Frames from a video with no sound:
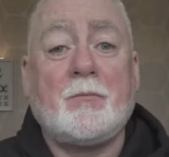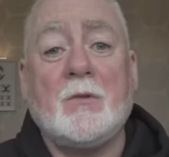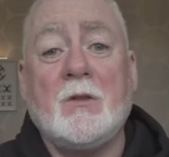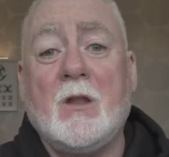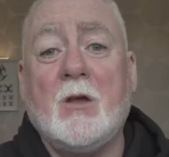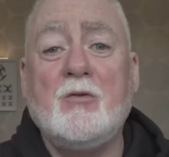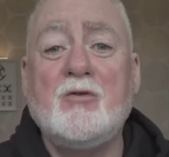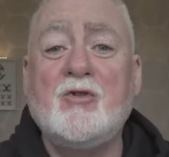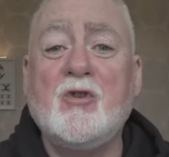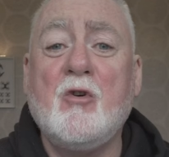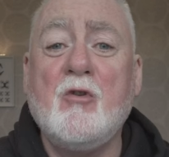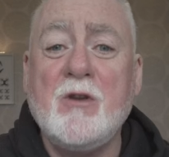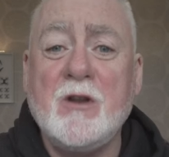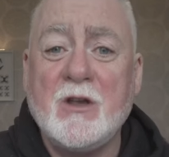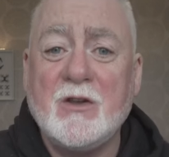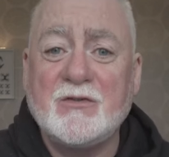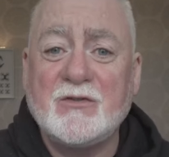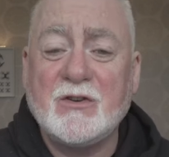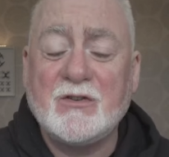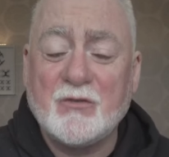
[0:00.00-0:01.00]
Now, John
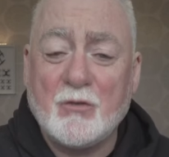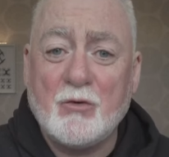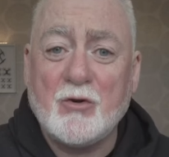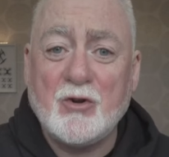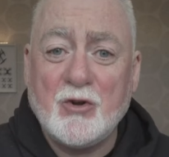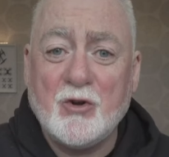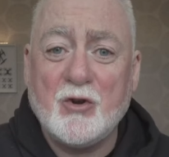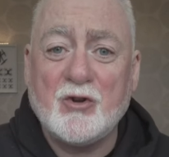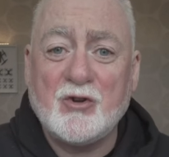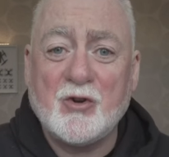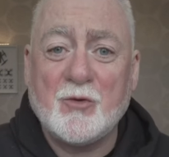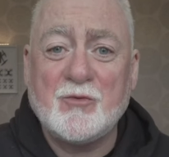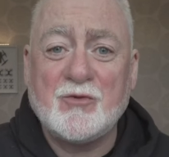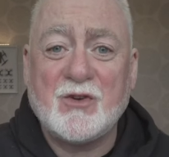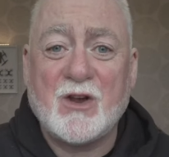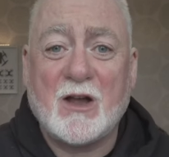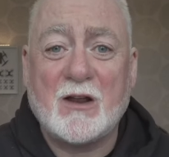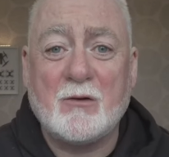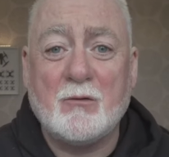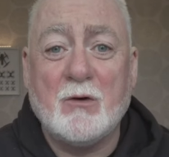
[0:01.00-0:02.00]
has his own YouTube
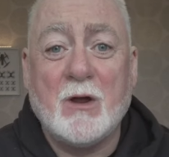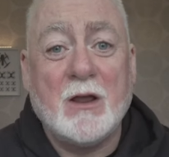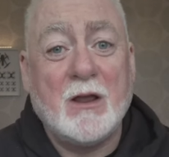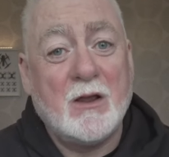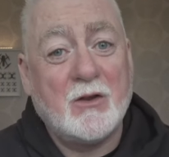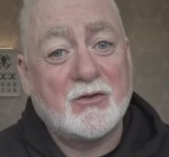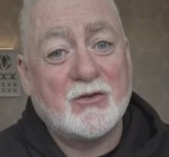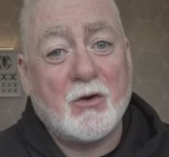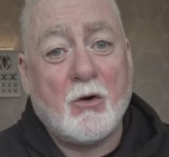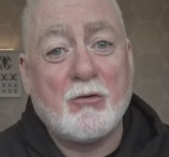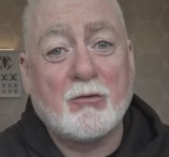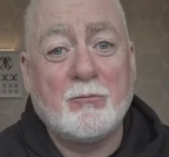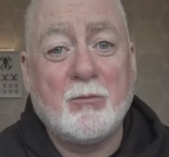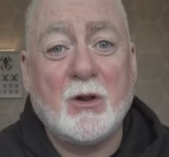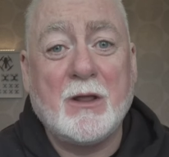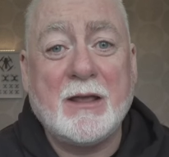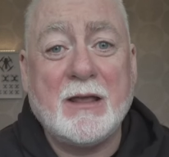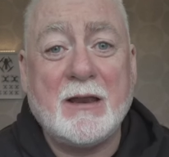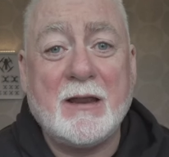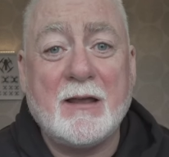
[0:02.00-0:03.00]
channel, it's called
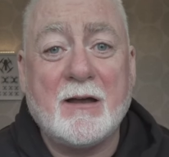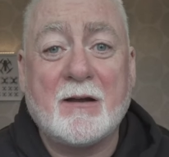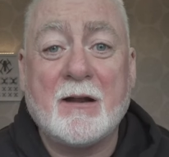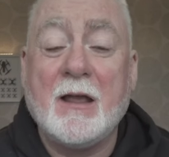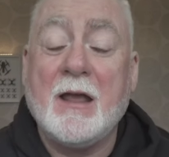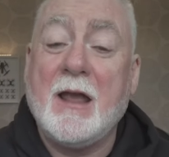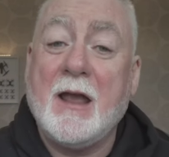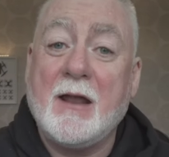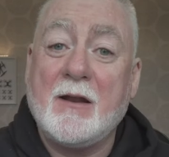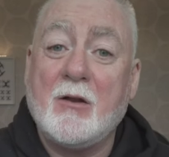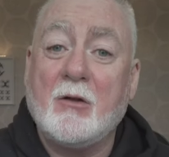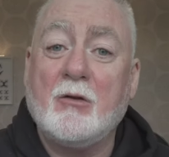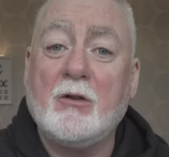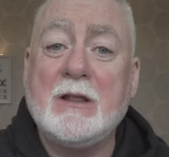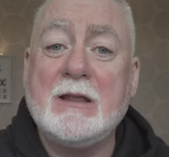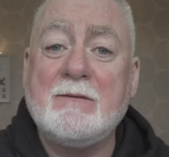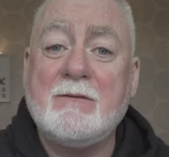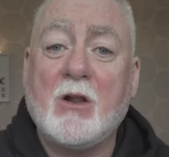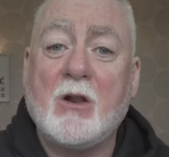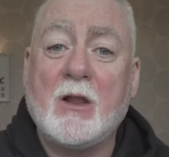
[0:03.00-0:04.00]
Blair Air, and I'll
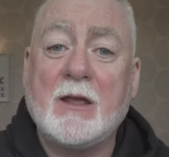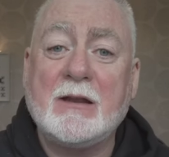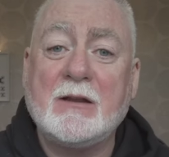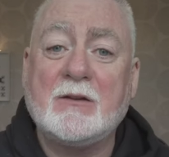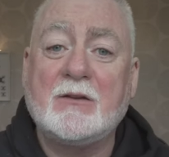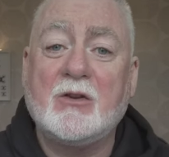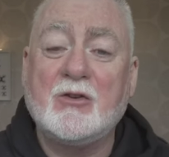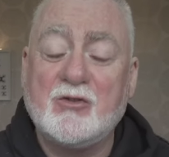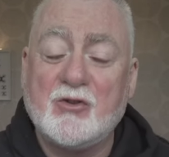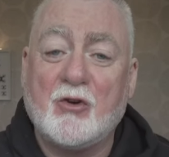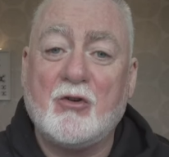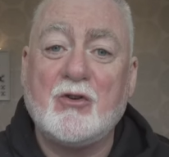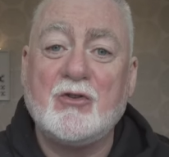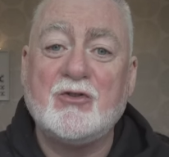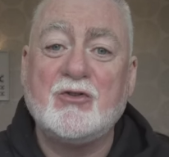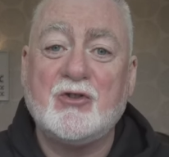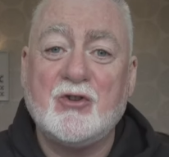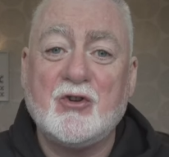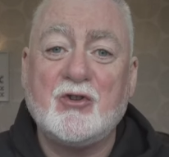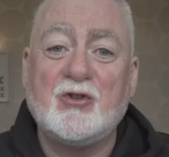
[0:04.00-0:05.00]
leave a link to
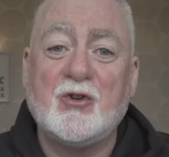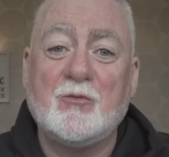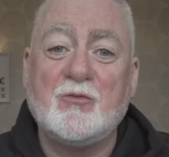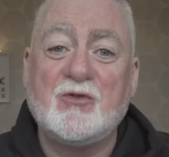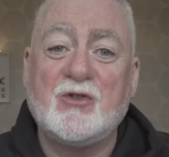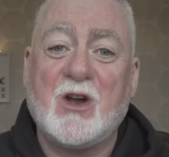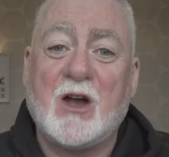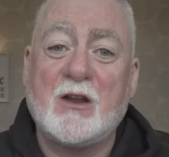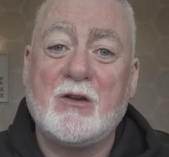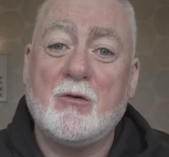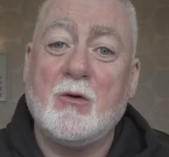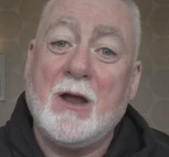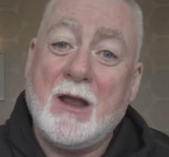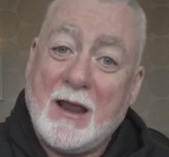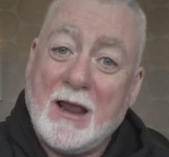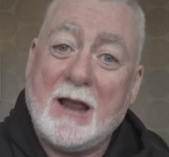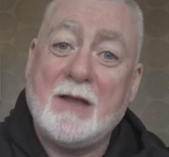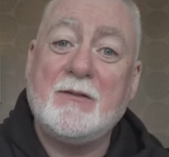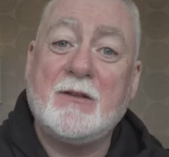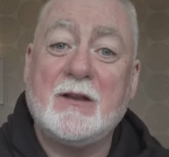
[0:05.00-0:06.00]
John's YouTube channel
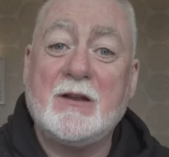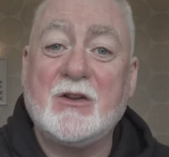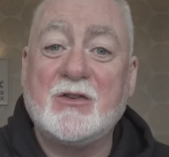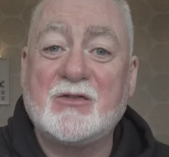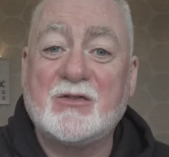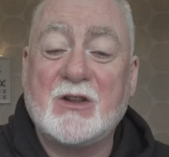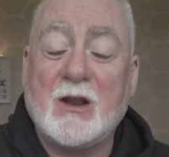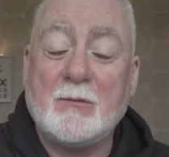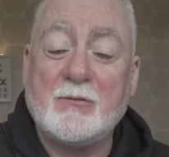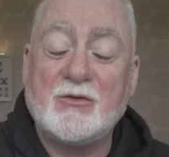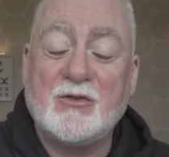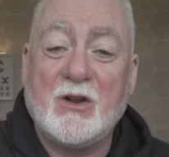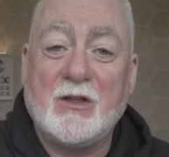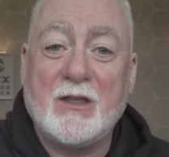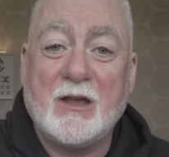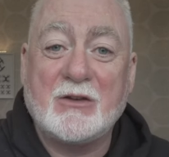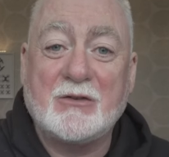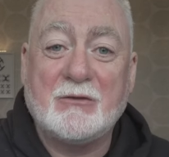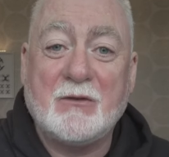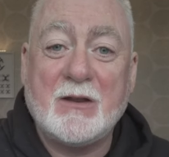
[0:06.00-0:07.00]
in the description of
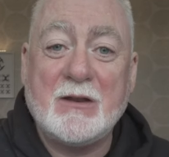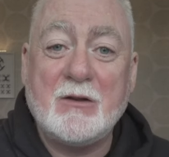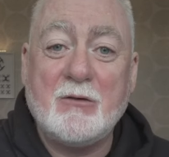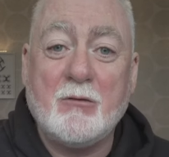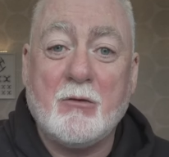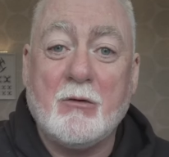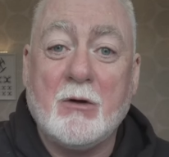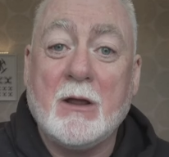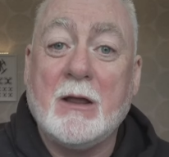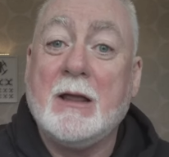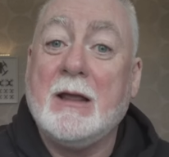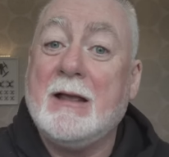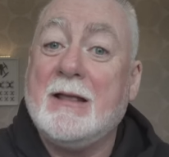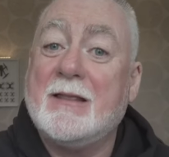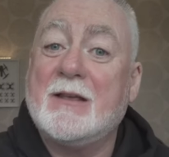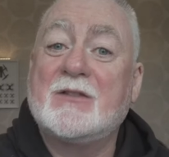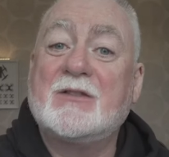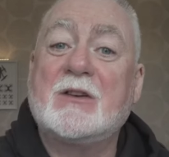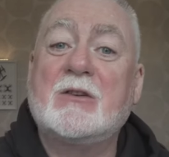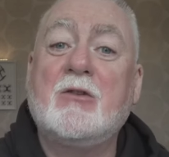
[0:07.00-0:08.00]
this video.
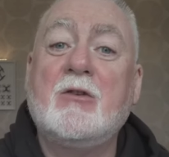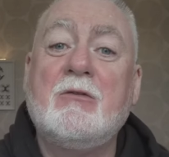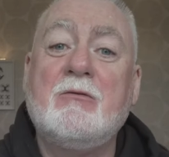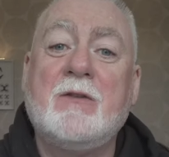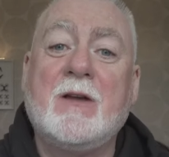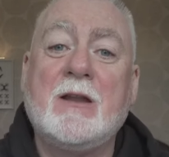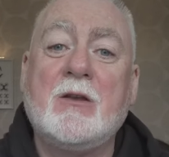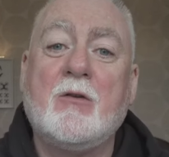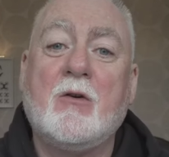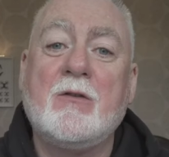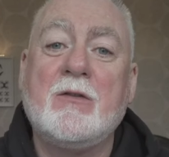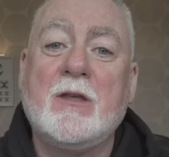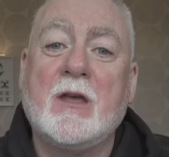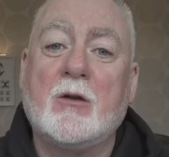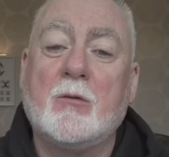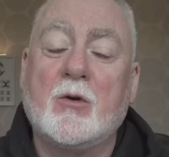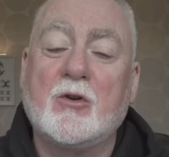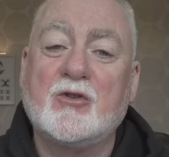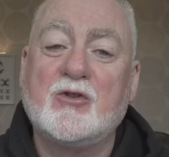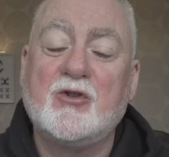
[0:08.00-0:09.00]
There's a good video in there
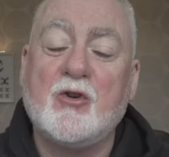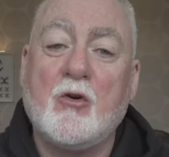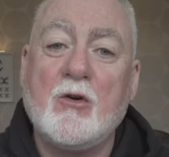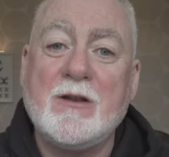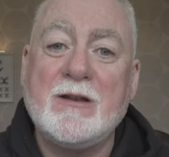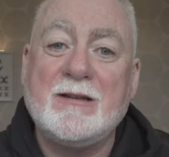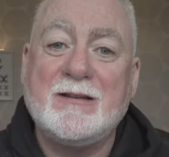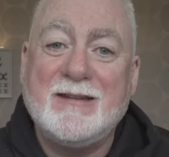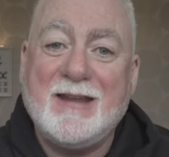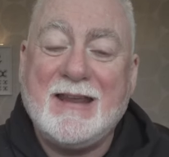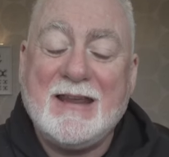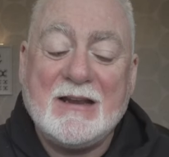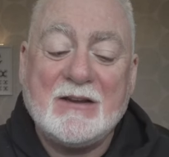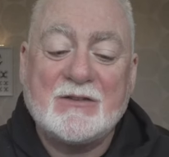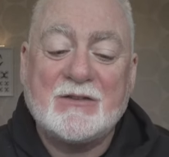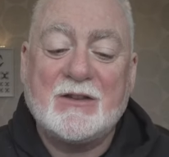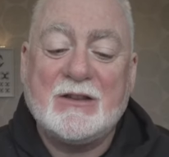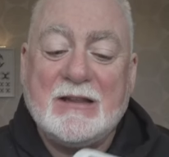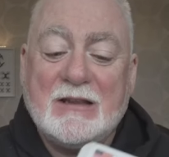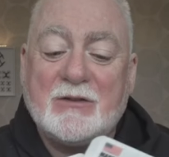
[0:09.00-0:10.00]
where John
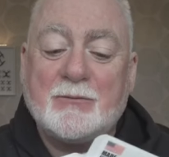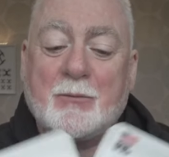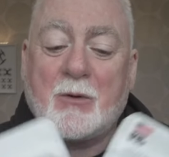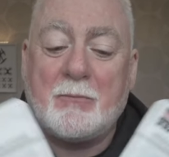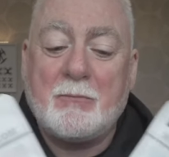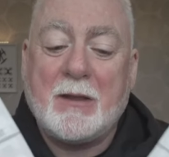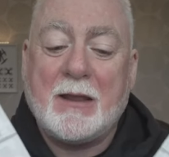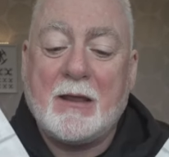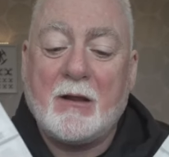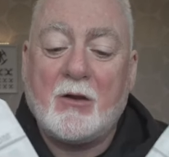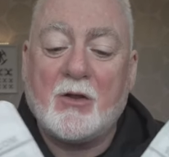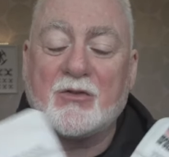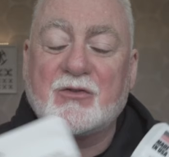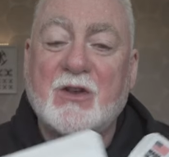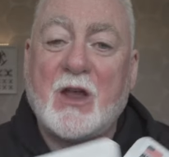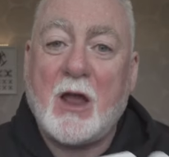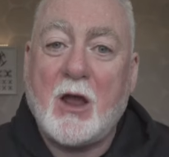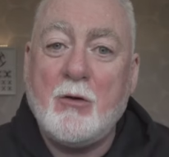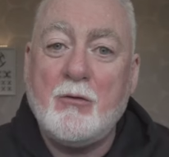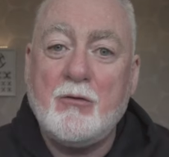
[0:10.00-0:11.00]
takes these propellers
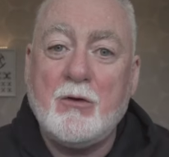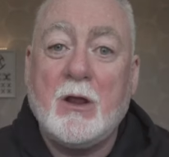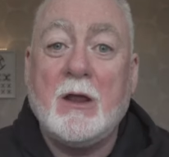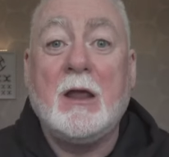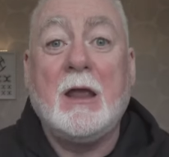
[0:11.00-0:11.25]
out